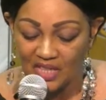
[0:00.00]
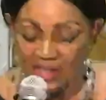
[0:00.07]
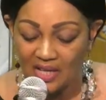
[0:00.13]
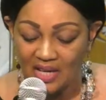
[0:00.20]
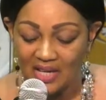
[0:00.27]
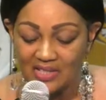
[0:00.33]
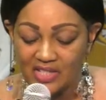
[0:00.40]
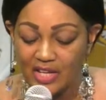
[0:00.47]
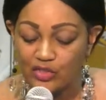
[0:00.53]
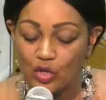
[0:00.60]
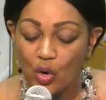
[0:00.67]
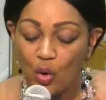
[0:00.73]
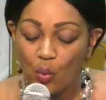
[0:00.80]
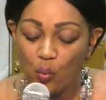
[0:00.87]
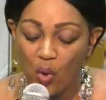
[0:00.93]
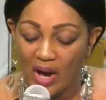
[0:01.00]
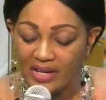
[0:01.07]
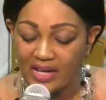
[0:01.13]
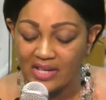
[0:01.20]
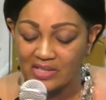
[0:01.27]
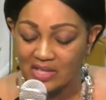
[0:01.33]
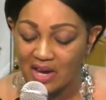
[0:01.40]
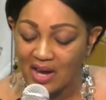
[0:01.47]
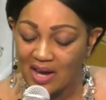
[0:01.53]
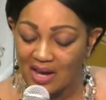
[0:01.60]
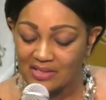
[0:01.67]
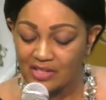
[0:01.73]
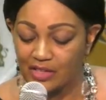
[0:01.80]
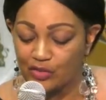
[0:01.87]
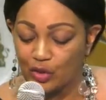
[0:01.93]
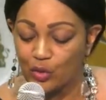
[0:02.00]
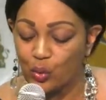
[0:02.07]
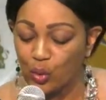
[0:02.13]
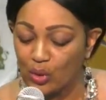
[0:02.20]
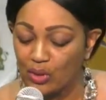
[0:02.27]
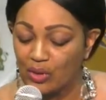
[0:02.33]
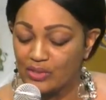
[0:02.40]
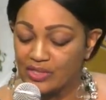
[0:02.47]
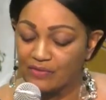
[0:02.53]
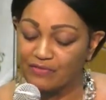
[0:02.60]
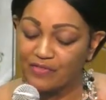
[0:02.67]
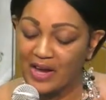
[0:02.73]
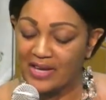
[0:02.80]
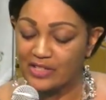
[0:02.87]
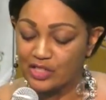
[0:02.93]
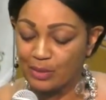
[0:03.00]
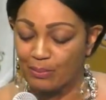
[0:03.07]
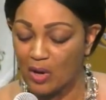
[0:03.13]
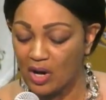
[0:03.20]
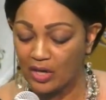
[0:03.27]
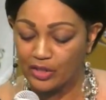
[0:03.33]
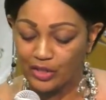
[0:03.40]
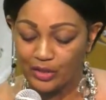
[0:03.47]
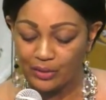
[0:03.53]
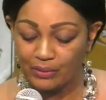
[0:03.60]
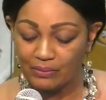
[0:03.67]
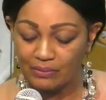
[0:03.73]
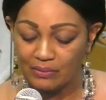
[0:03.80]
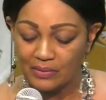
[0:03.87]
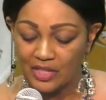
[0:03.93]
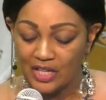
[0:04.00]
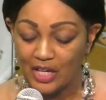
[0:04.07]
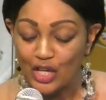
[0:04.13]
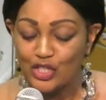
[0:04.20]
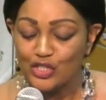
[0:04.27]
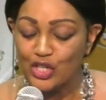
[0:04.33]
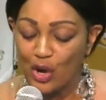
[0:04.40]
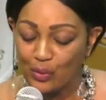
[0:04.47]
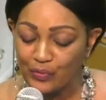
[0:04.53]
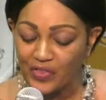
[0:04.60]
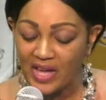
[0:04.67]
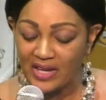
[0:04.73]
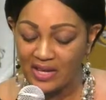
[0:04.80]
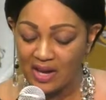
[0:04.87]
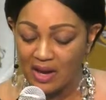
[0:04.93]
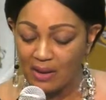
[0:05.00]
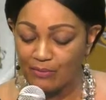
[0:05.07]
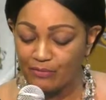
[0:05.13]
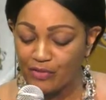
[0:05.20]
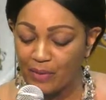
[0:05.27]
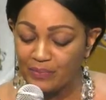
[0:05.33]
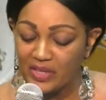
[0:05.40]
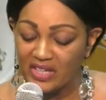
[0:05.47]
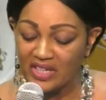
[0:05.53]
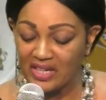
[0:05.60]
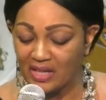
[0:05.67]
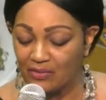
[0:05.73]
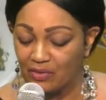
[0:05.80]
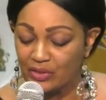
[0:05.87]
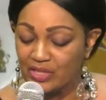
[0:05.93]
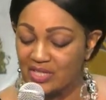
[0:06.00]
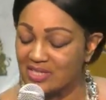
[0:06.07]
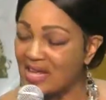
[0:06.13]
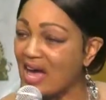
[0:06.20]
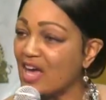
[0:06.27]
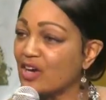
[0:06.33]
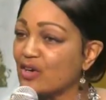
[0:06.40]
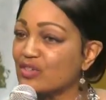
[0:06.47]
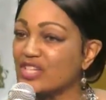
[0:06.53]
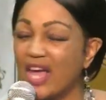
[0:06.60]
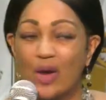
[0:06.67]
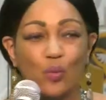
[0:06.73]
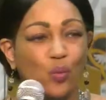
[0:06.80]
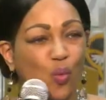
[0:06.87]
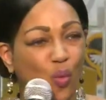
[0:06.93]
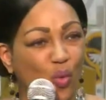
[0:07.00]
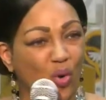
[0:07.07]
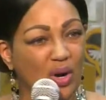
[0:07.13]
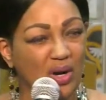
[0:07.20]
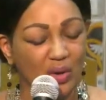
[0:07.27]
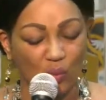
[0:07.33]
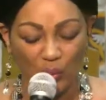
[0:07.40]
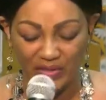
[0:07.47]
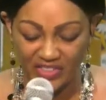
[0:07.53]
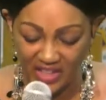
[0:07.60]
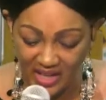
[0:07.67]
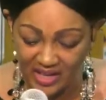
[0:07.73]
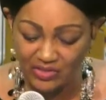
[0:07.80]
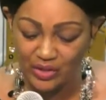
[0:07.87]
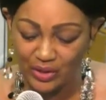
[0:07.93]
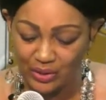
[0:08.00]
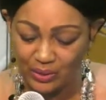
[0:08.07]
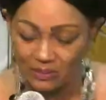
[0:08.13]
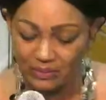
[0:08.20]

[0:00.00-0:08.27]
It says, "What is causing the quarrels and fights among you? Don't they come from the evil desires at war within you?